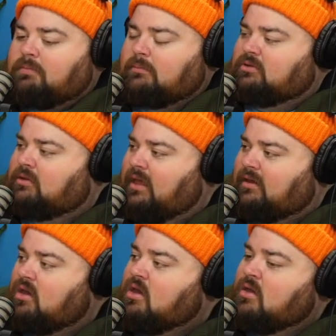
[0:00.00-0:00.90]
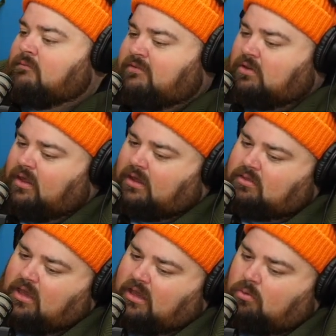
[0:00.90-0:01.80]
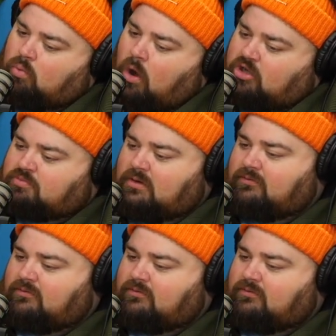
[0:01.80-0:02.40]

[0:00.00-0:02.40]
people to like feel like they can watch me